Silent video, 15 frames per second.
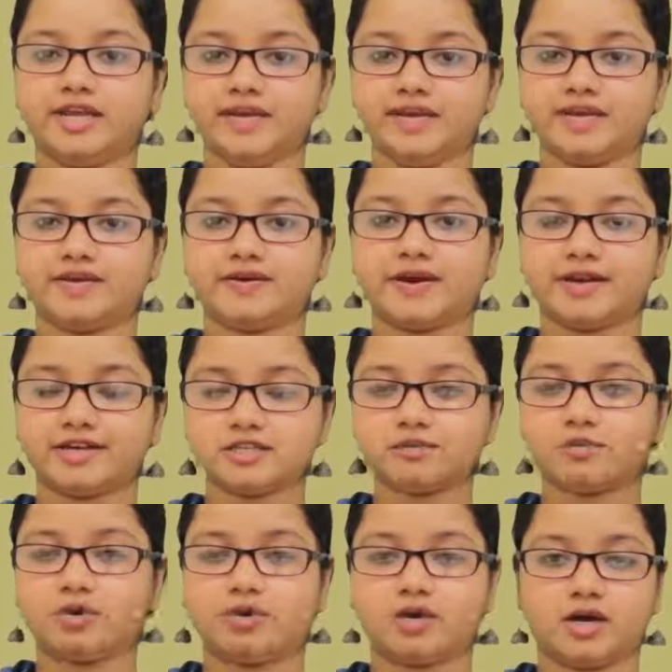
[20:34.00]
Indian
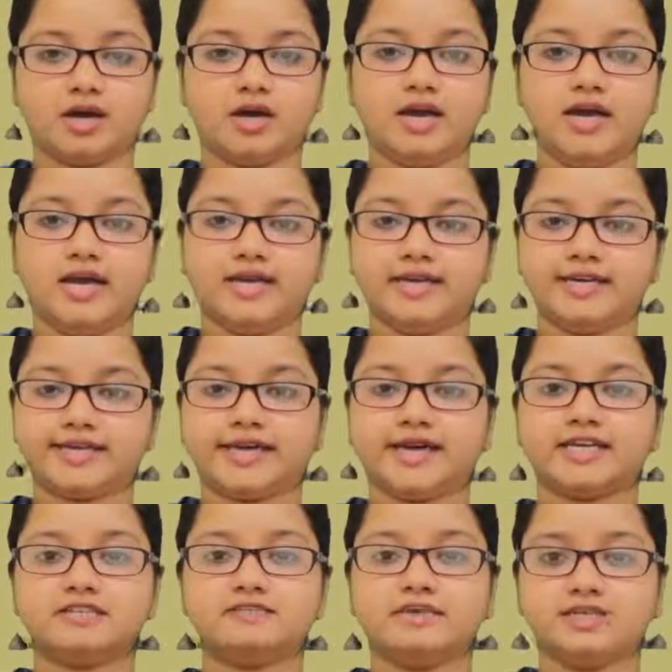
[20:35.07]
diaspora, it
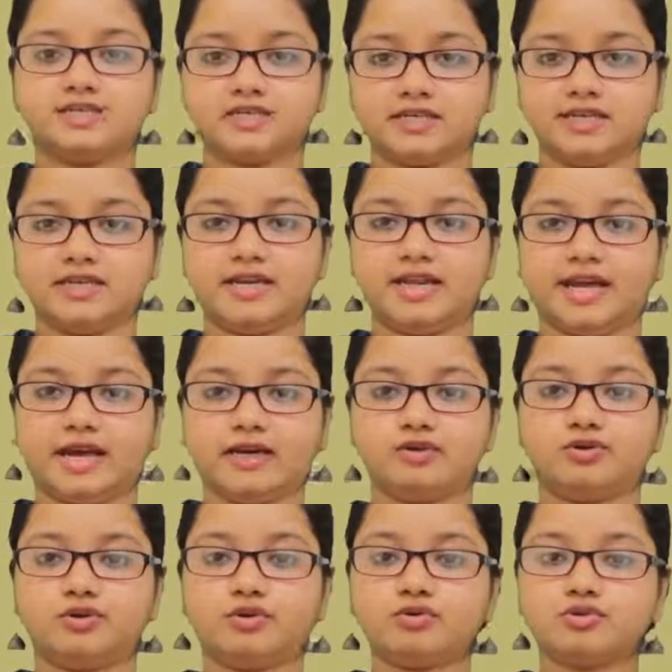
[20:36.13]
has been seen
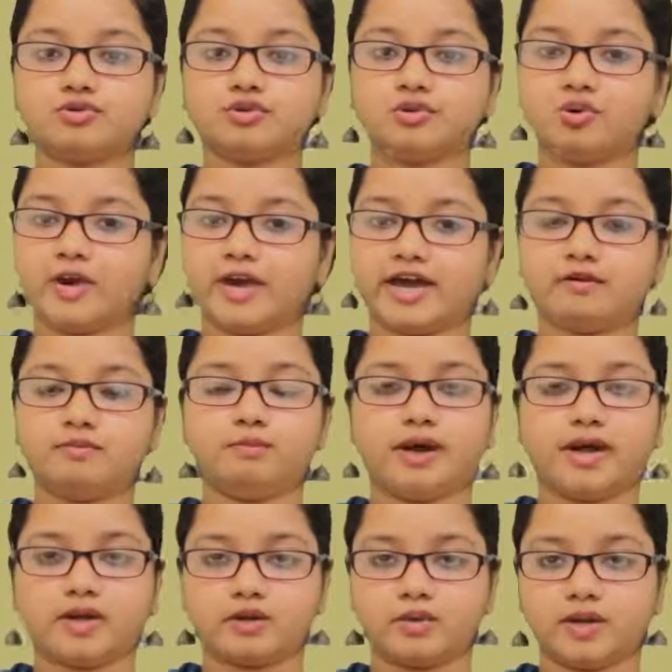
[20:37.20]
that those who have
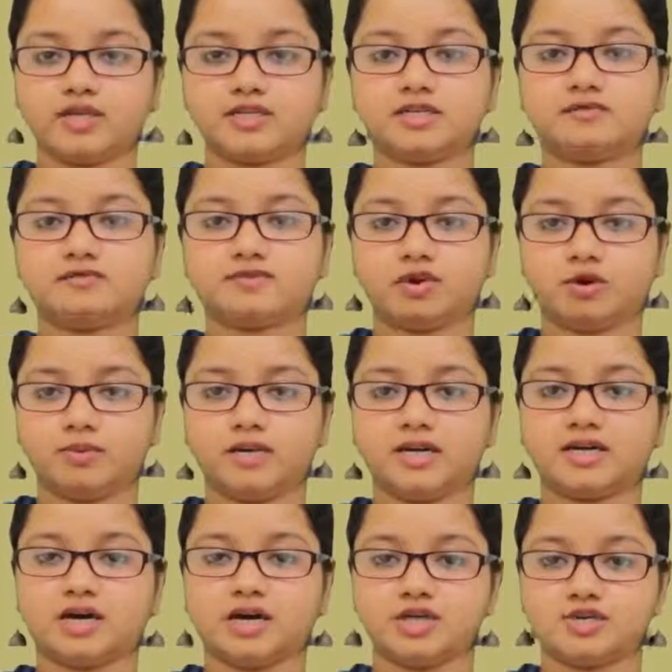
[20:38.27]
migrated from the
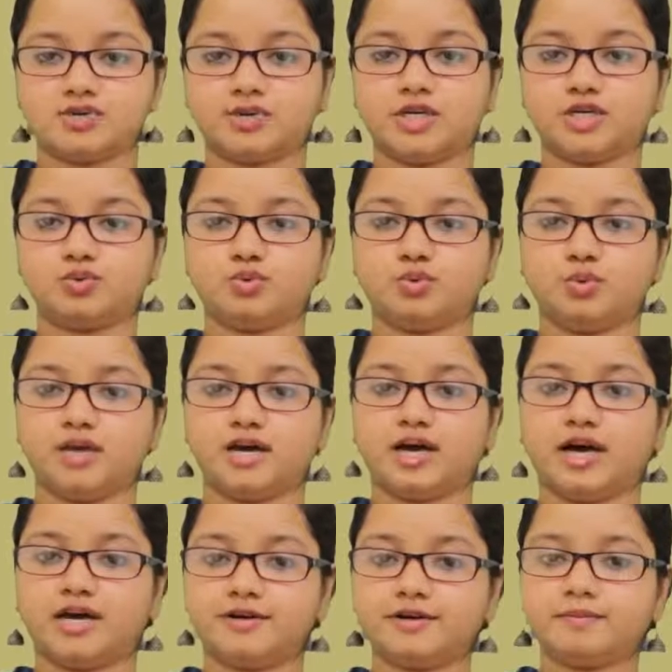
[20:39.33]
country to the
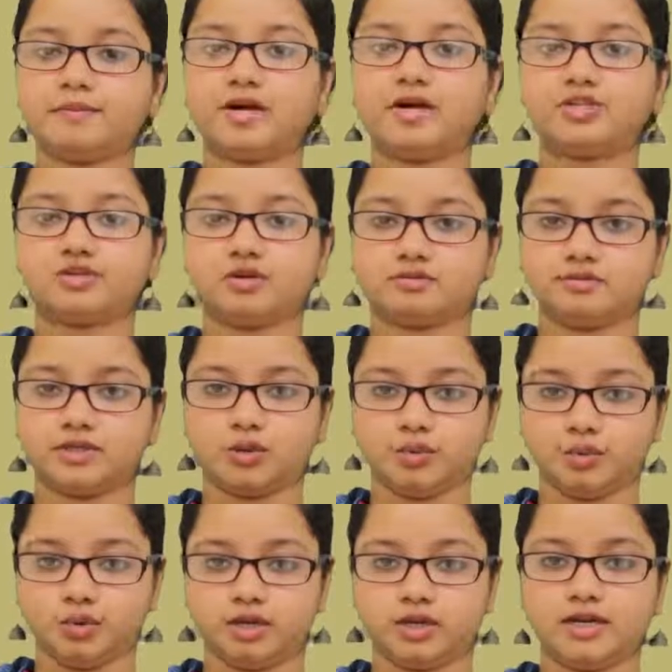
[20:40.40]
other parts of the
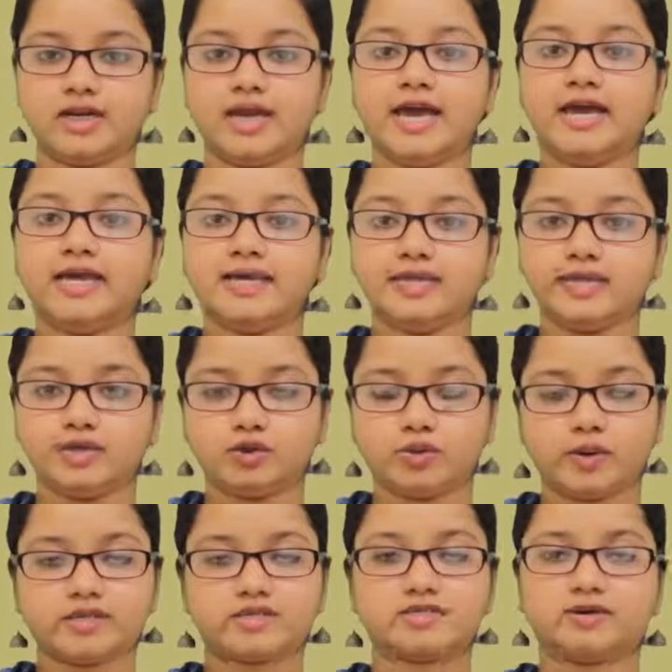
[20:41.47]
world in
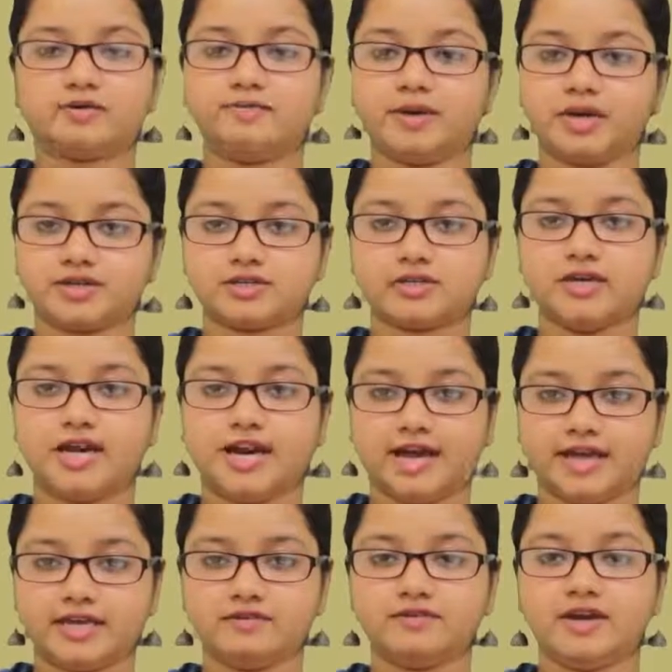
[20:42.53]
quest of better
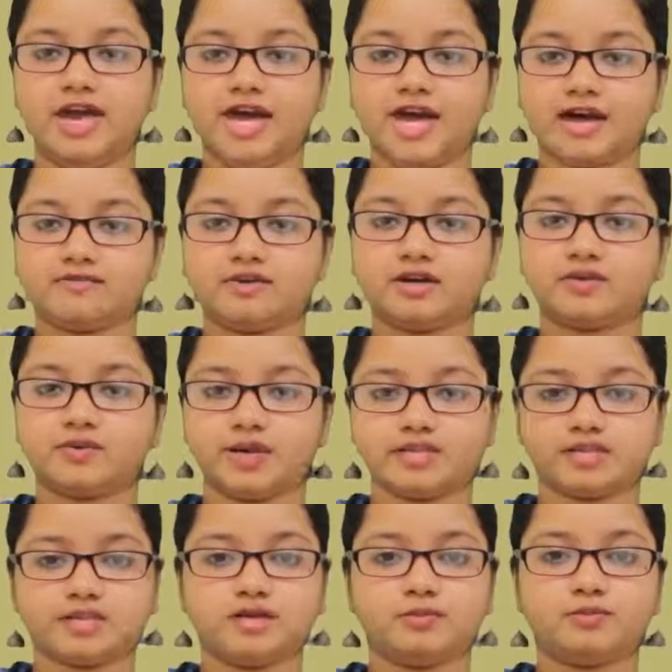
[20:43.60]
life have a
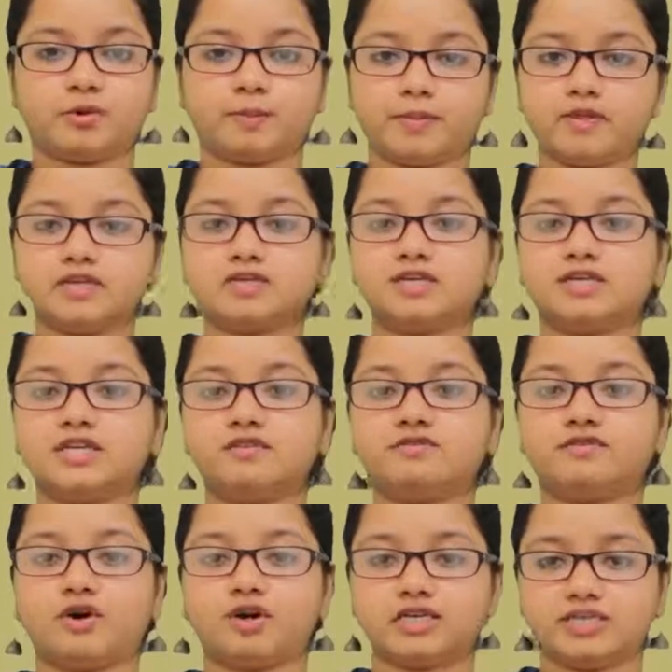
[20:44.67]
greater propensity
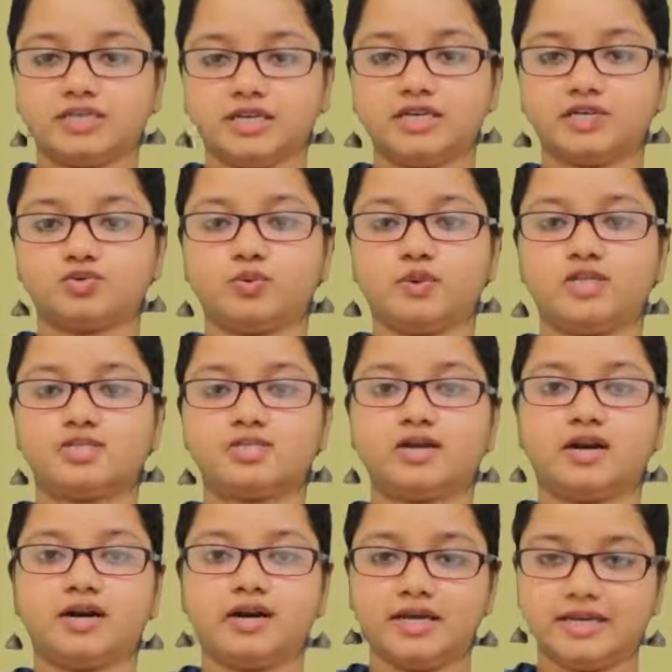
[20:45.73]
for things which
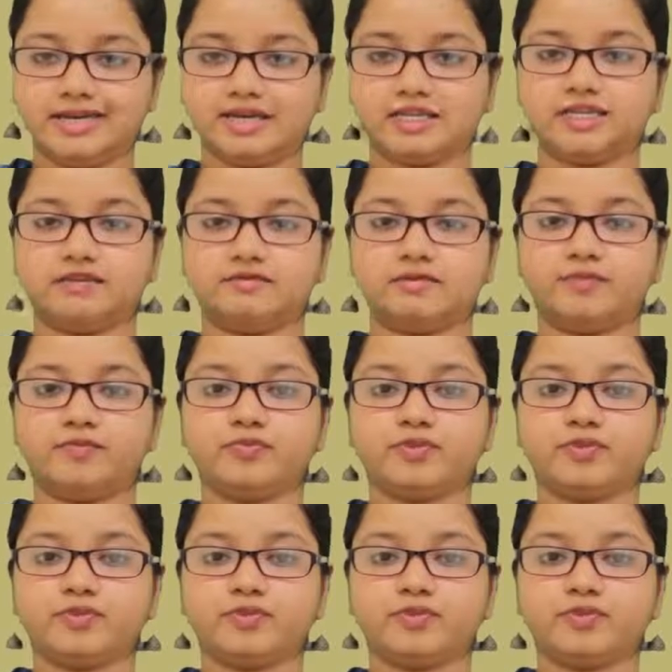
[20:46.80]
are native.